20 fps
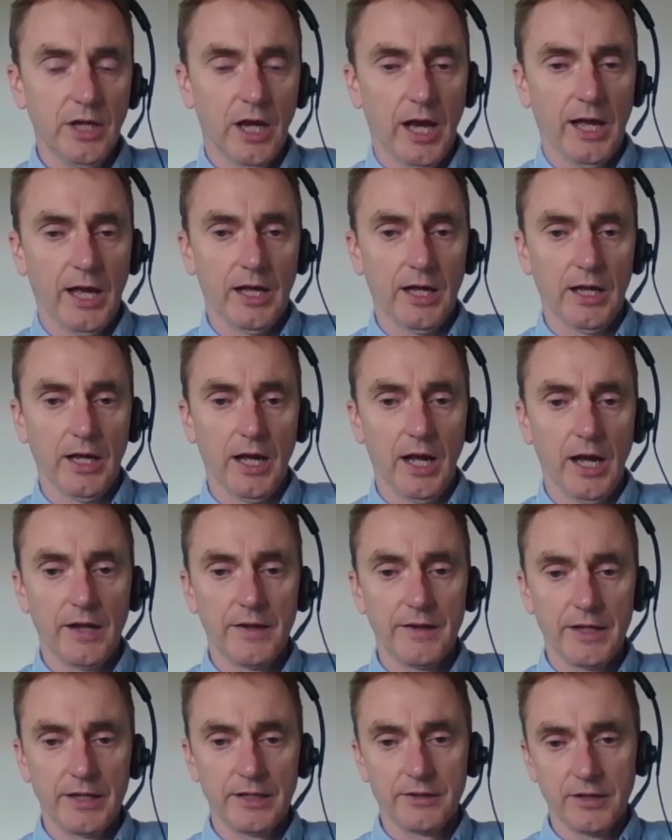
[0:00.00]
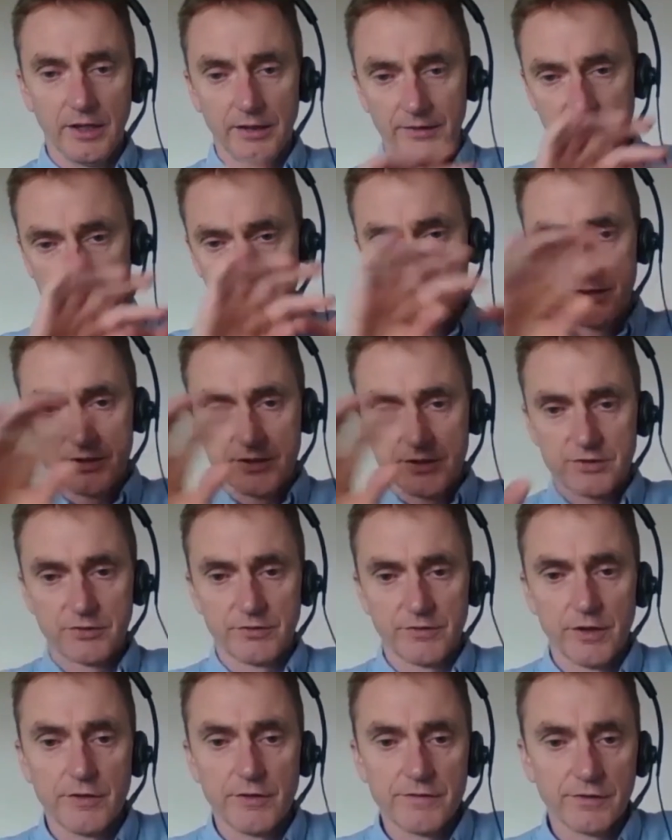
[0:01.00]
And then there's a sort
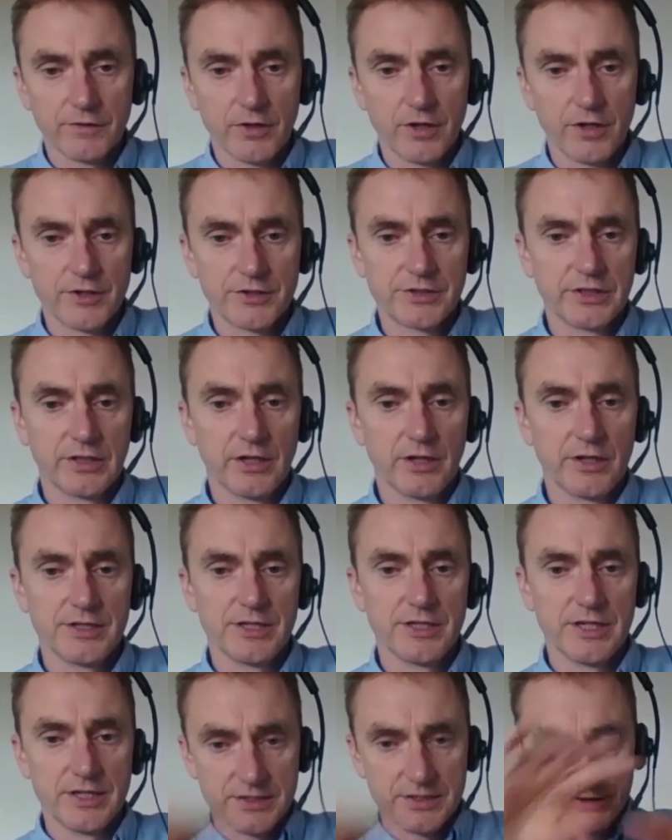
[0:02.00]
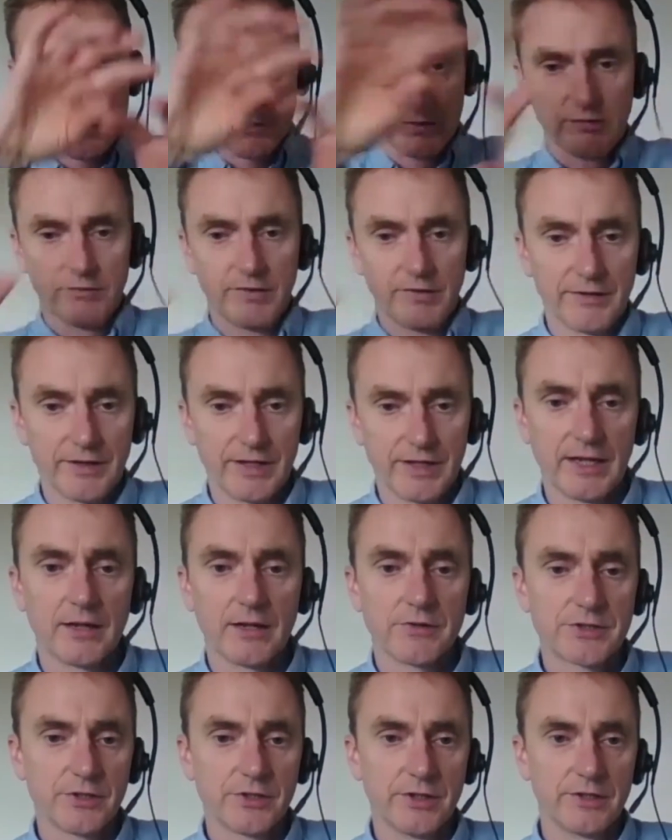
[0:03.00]
of overarching ideas around the
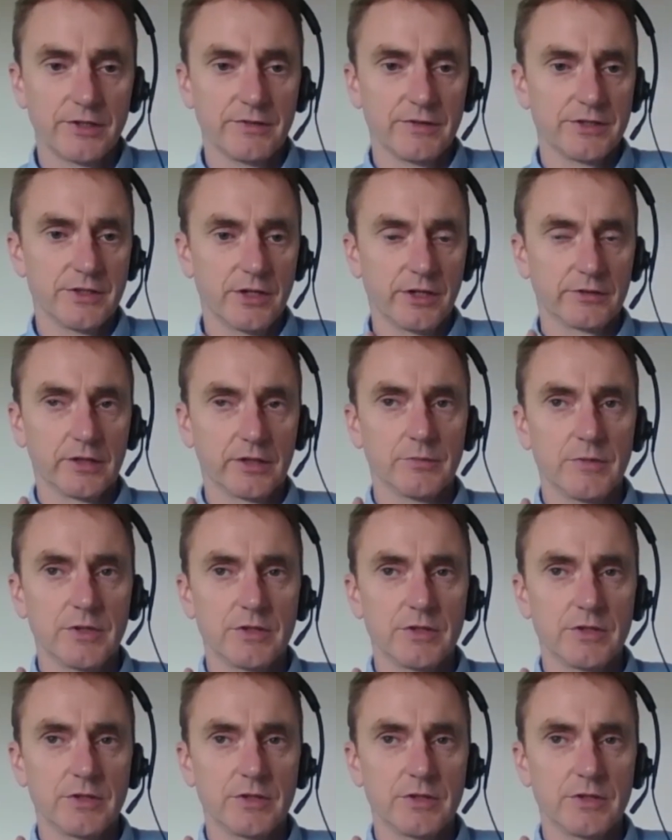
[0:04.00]
outside of the diagram,